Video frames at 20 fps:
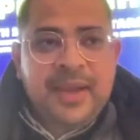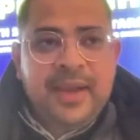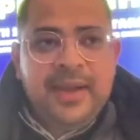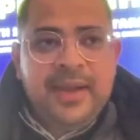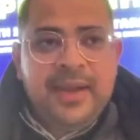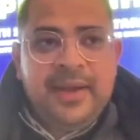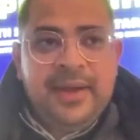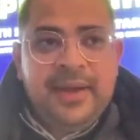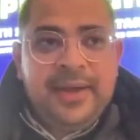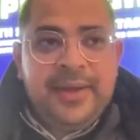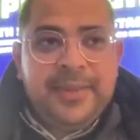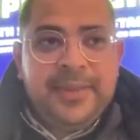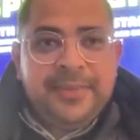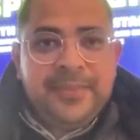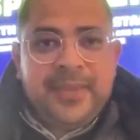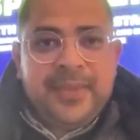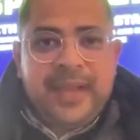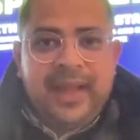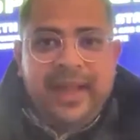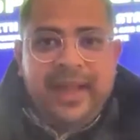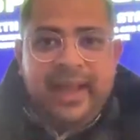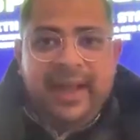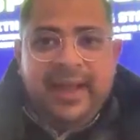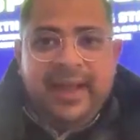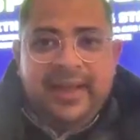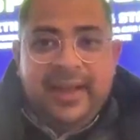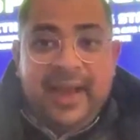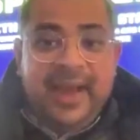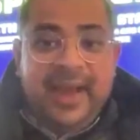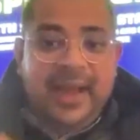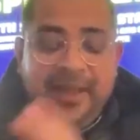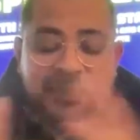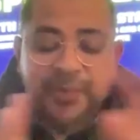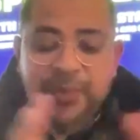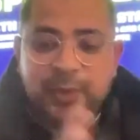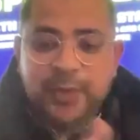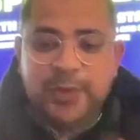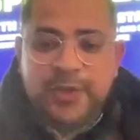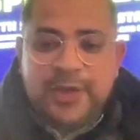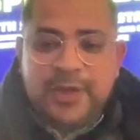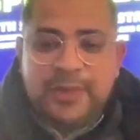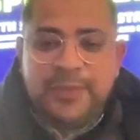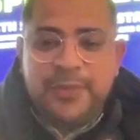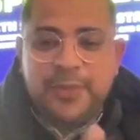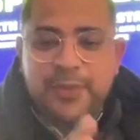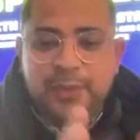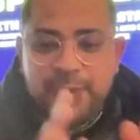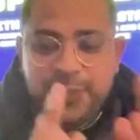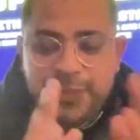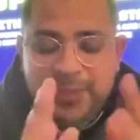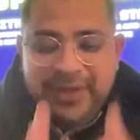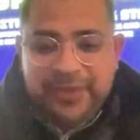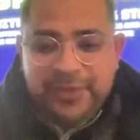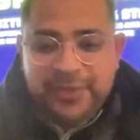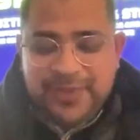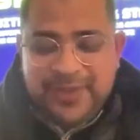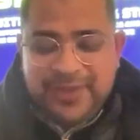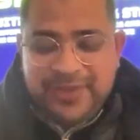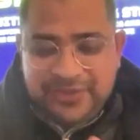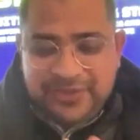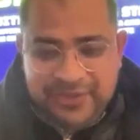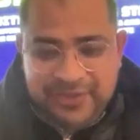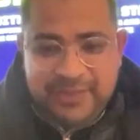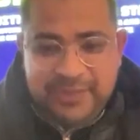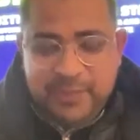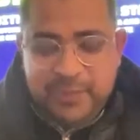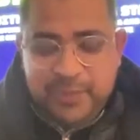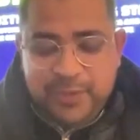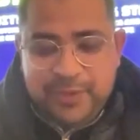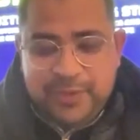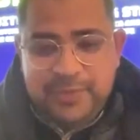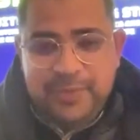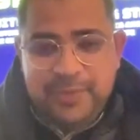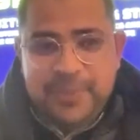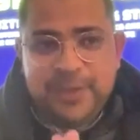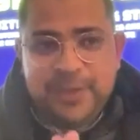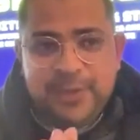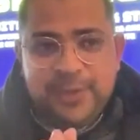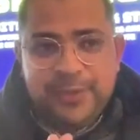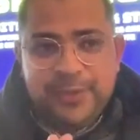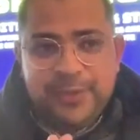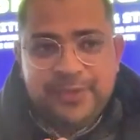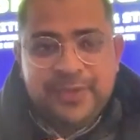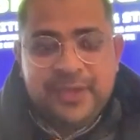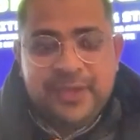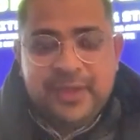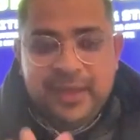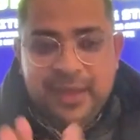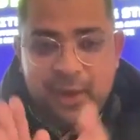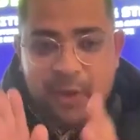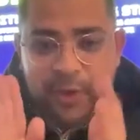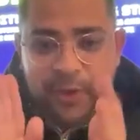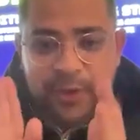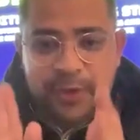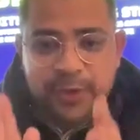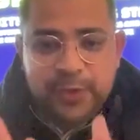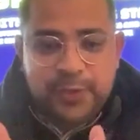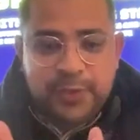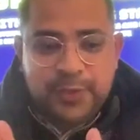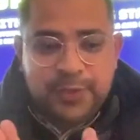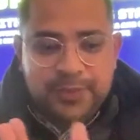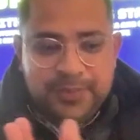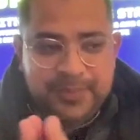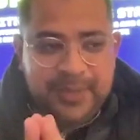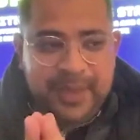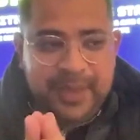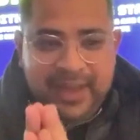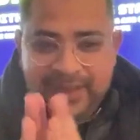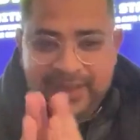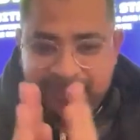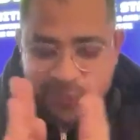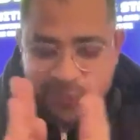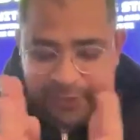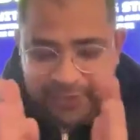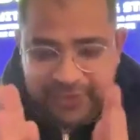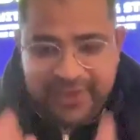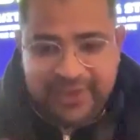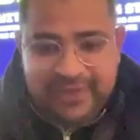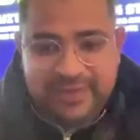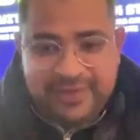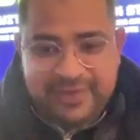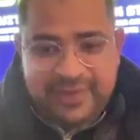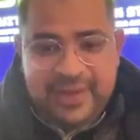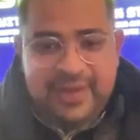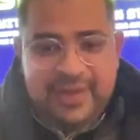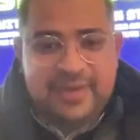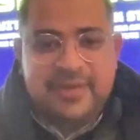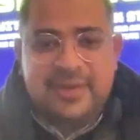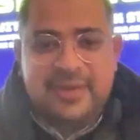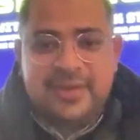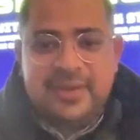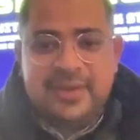And I am going to come to your 2023 book, because although I have not read it yet,